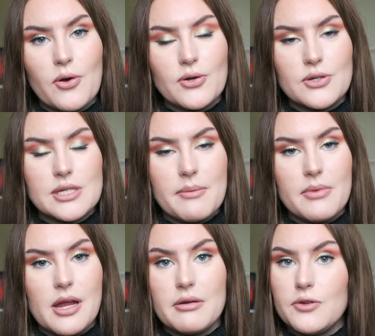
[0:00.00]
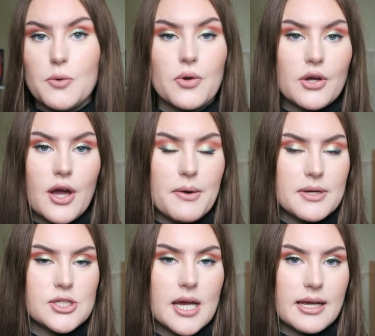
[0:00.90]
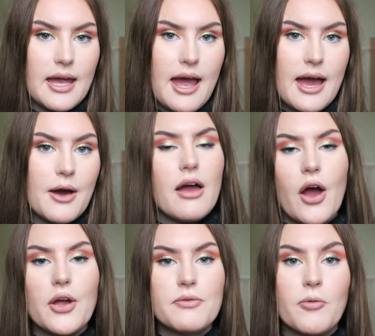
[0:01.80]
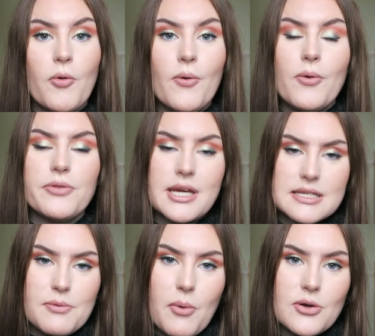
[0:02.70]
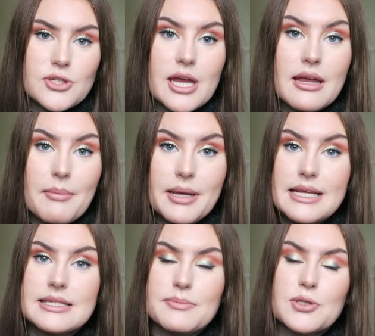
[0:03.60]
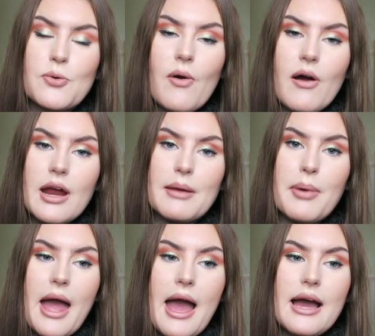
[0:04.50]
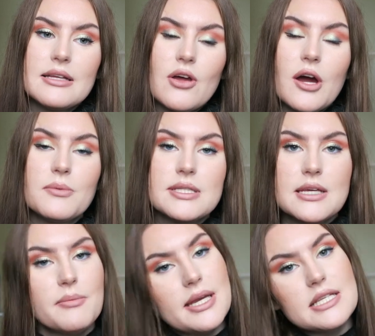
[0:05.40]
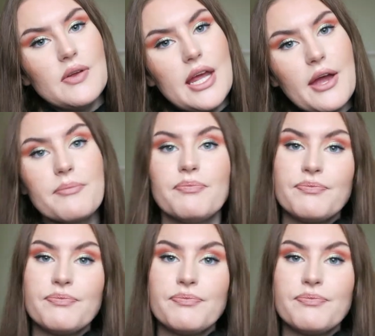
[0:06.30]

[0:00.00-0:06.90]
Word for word: product down below if you want to go and check it out. Overall, thanks for watching, please subscribe and I will see you in my next video.